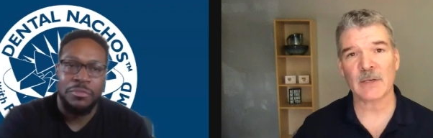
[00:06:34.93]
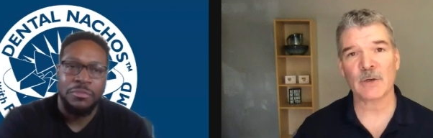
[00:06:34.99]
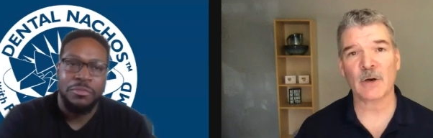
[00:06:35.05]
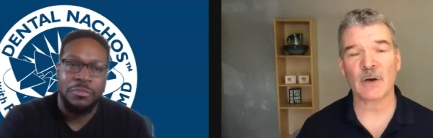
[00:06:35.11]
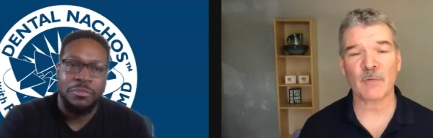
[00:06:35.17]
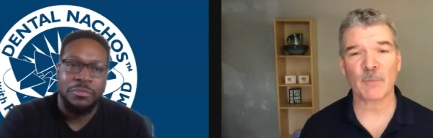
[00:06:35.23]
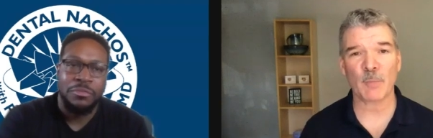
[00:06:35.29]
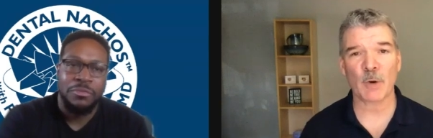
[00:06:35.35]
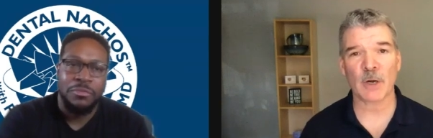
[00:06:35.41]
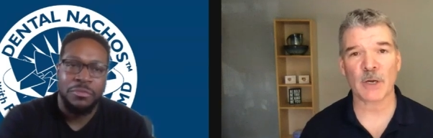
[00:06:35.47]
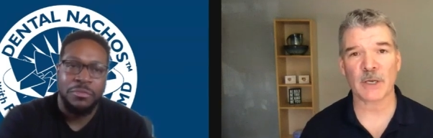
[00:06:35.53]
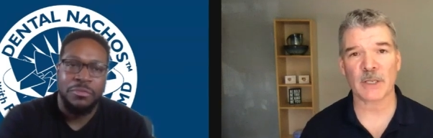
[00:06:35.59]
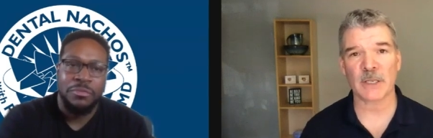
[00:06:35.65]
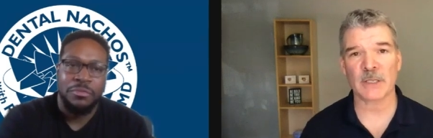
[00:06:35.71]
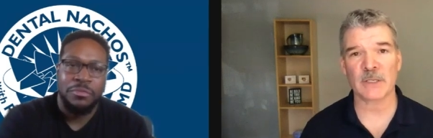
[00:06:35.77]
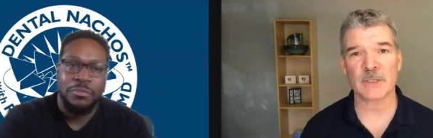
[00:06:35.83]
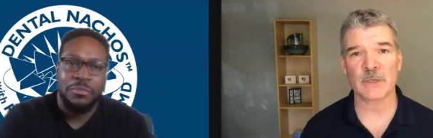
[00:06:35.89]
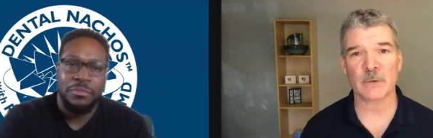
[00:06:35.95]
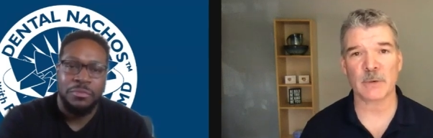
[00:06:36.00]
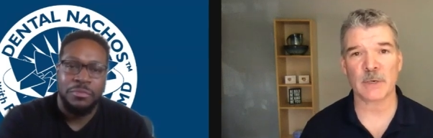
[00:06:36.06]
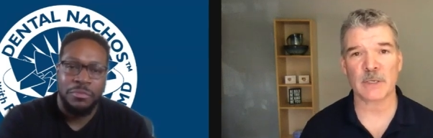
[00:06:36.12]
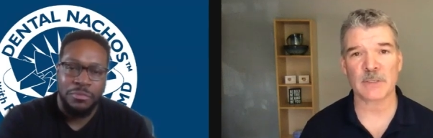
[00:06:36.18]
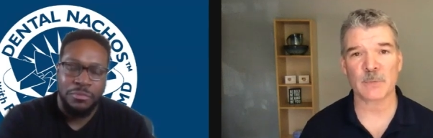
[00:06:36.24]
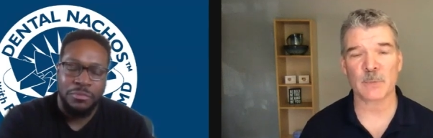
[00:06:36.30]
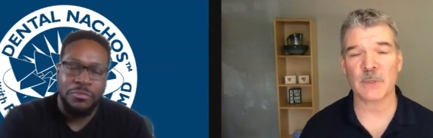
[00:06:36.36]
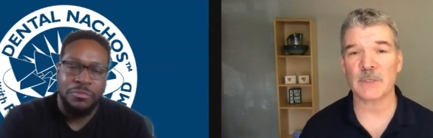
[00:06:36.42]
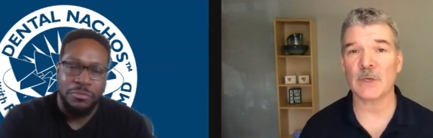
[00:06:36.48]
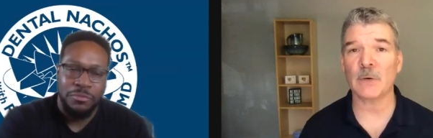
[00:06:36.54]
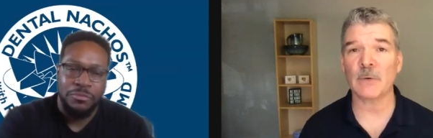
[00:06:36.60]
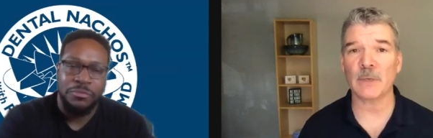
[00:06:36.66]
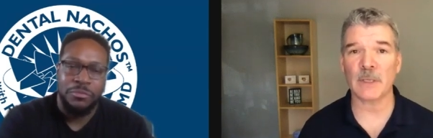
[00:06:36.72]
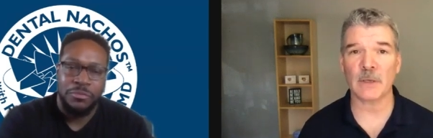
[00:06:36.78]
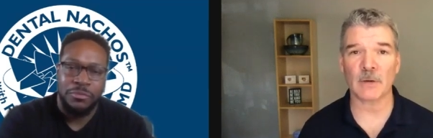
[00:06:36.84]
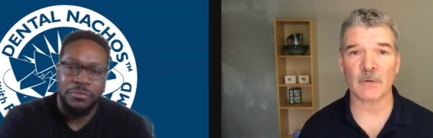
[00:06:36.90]
Speaker 1: off marketing to us, we don't
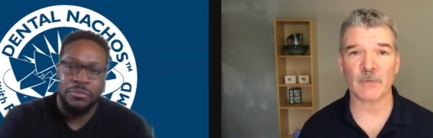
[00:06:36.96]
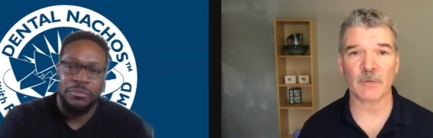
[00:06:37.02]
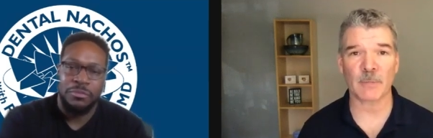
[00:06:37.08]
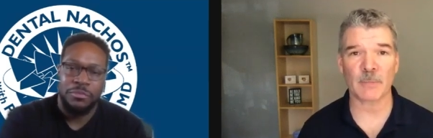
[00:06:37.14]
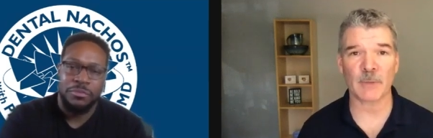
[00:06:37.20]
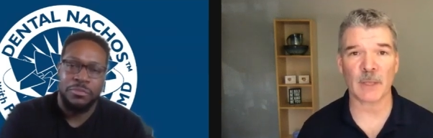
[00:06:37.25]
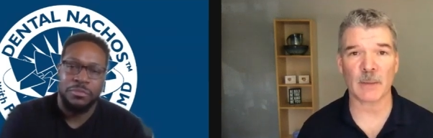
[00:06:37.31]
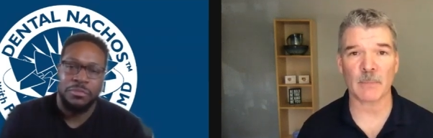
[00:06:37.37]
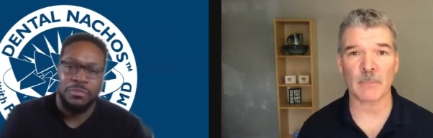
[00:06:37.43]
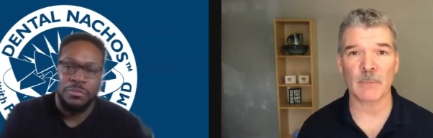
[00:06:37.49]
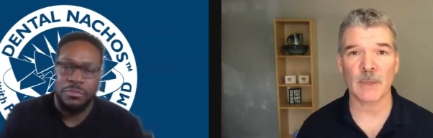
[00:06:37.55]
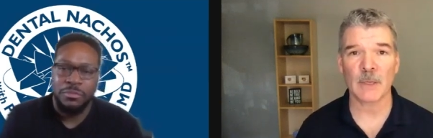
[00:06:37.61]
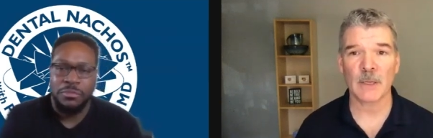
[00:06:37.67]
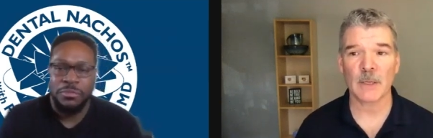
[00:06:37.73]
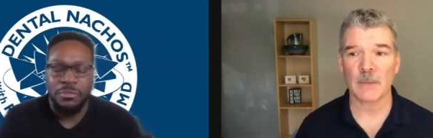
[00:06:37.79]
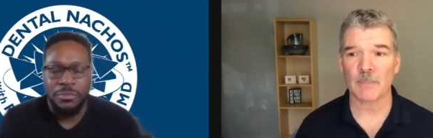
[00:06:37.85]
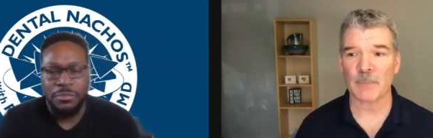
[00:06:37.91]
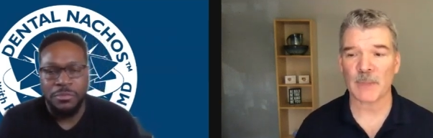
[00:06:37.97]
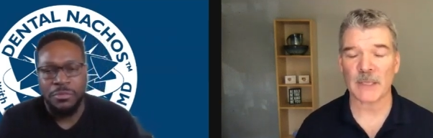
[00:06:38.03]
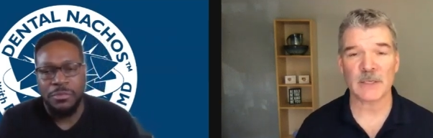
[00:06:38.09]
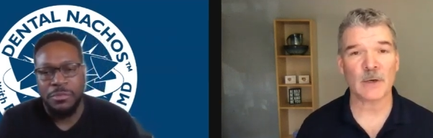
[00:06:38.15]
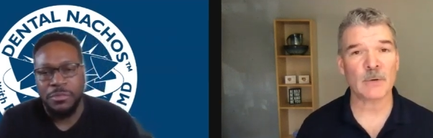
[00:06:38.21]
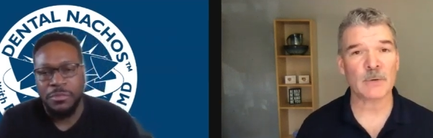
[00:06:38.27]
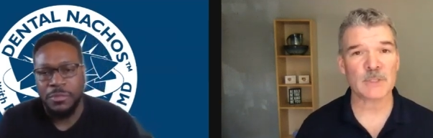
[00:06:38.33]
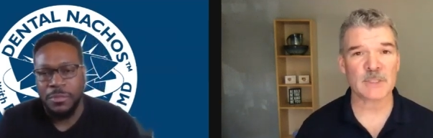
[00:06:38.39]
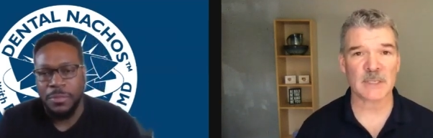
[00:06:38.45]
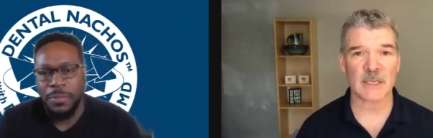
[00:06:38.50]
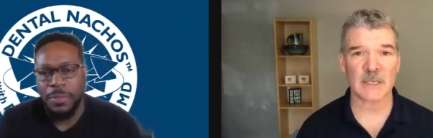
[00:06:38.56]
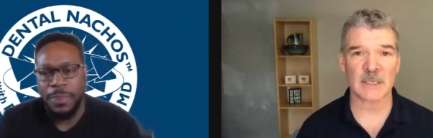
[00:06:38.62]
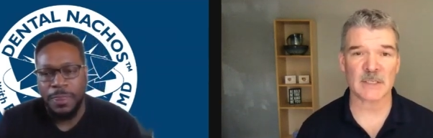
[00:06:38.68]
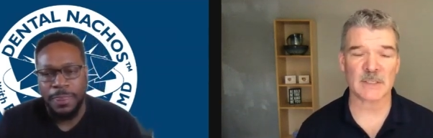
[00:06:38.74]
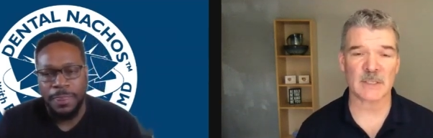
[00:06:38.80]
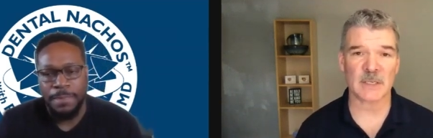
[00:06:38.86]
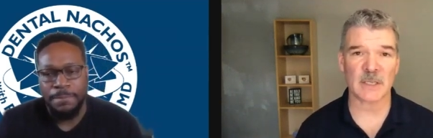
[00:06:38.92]
hear from them. They don't send us
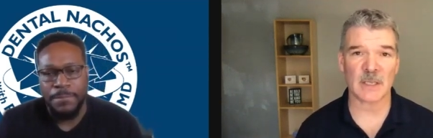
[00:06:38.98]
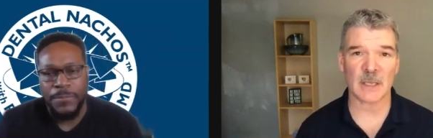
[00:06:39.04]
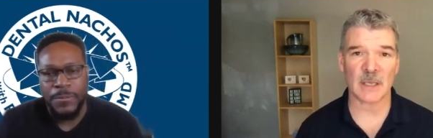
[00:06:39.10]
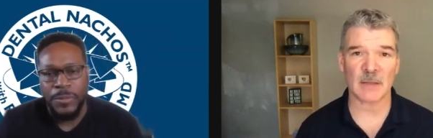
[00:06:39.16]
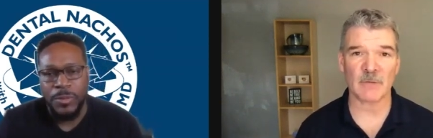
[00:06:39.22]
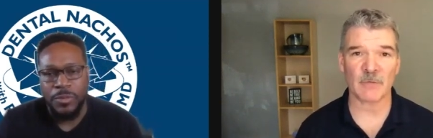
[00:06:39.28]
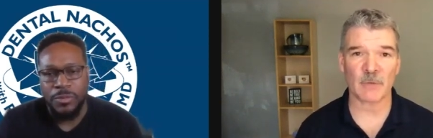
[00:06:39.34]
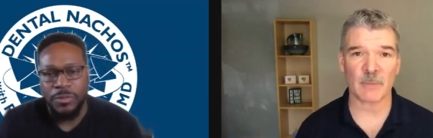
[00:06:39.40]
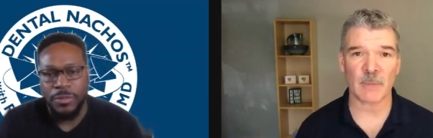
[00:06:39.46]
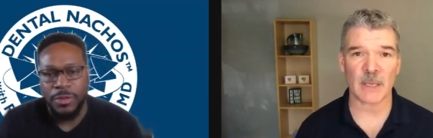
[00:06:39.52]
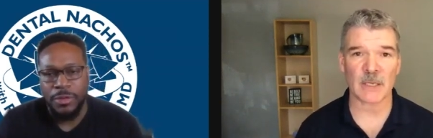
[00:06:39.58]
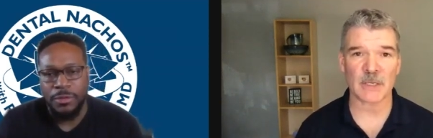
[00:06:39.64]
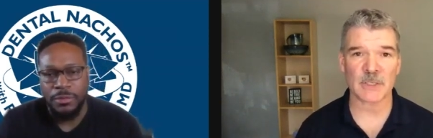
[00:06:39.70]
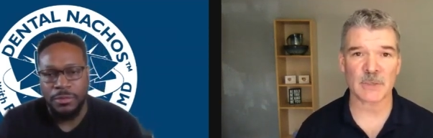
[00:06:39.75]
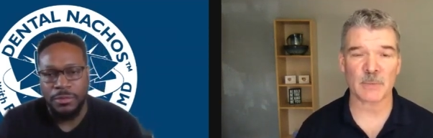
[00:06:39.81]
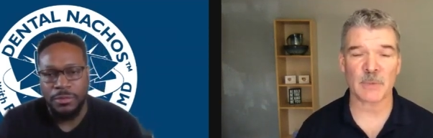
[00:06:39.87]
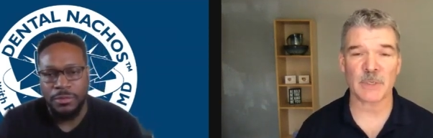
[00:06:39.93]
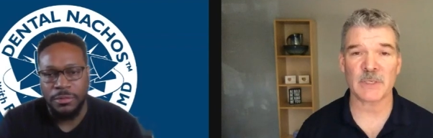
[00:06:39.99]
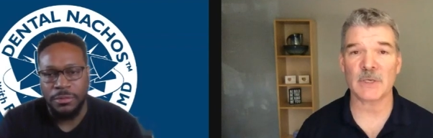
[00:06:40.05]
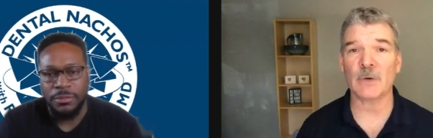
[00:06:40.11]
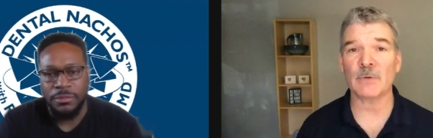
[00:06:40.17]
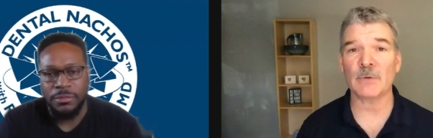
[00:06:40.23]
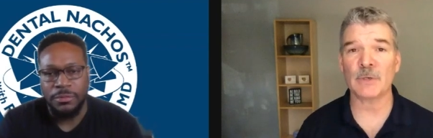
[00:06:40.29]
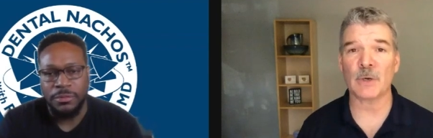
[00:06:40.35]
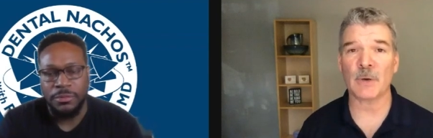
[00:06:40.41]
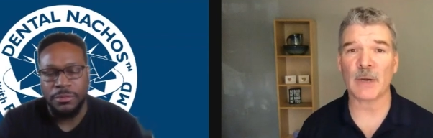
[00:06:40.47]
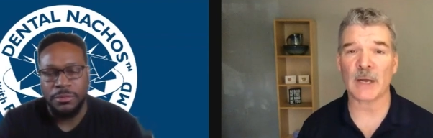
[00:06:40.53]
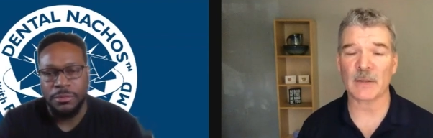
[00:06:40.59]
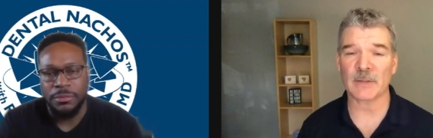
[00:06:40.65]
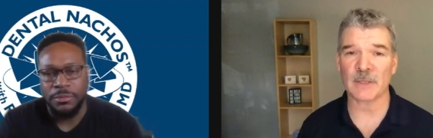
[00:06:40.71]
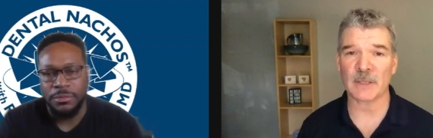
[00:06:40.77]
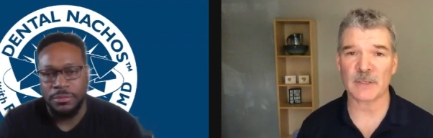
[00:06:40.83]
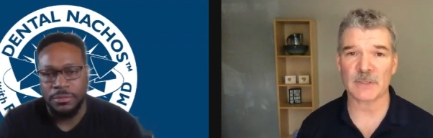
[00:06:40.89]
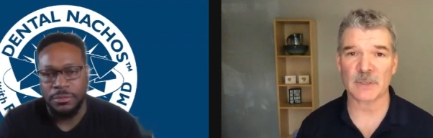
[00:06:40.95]
any information. We don't know how
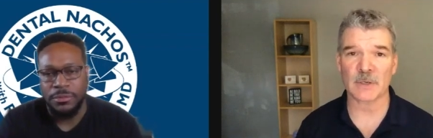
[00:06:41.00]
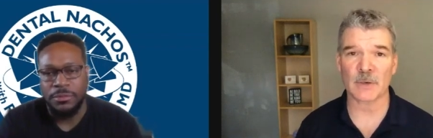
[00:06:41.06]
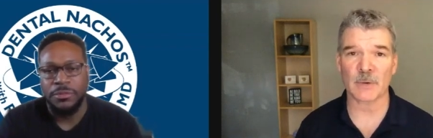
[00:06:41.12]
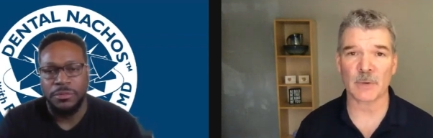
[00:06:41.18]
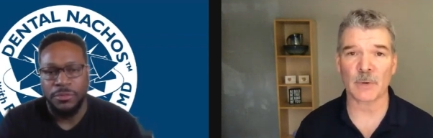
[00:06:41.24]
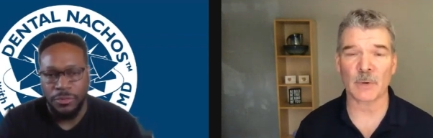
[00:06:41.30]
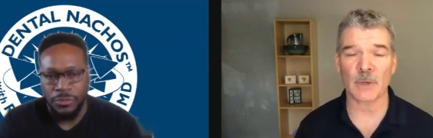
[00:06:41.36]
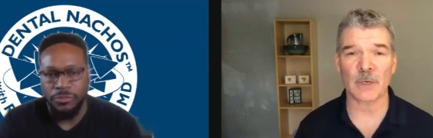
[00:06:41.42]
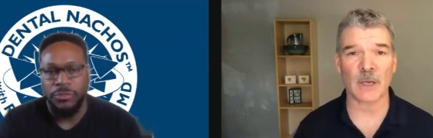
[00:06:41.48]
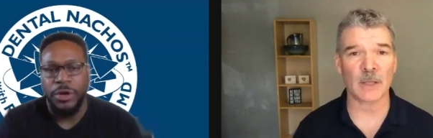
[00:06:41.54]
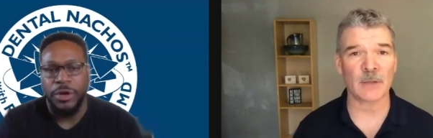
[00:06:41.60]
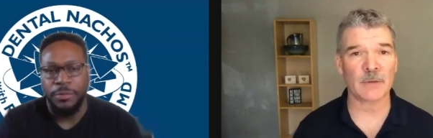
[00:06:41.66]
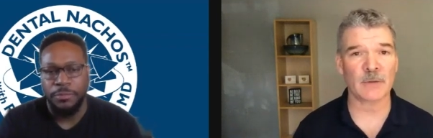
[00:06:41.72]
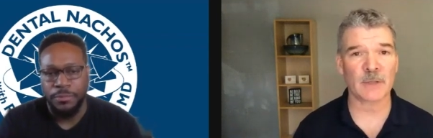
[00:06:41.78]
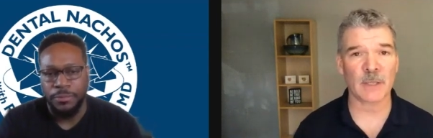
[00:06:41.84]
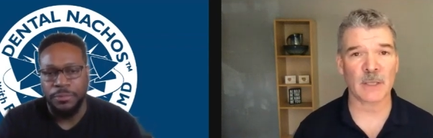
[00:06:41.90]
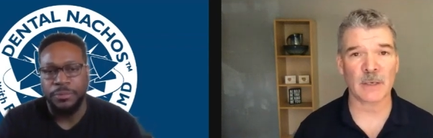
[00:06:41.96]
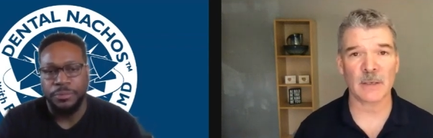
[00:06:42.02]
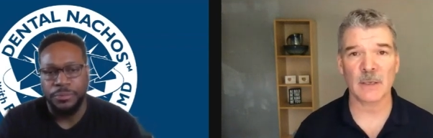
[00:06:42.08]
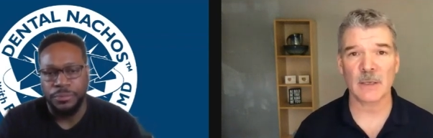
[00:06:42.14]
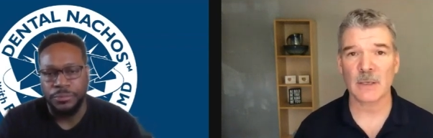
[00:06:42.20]
things are going on other than